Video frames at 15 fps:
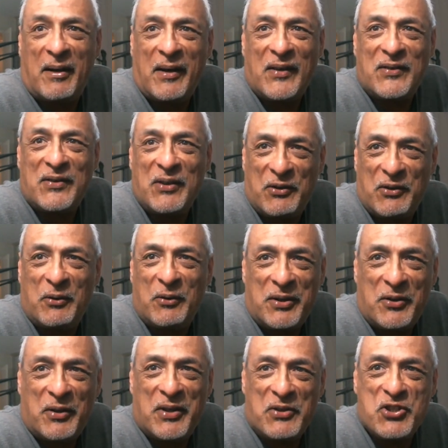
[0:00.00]
as you do when
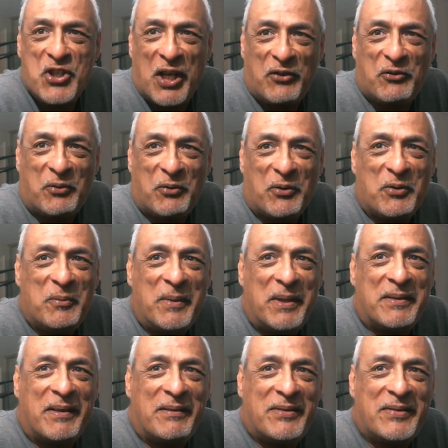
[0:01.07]
you're in the gents' room,
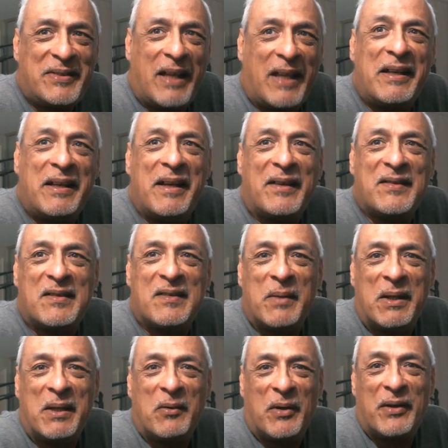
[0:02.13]
and standing next to
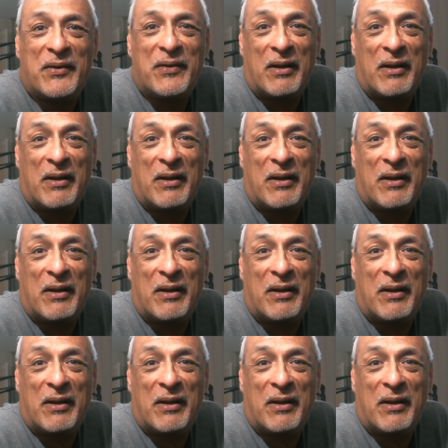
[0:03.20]
me was,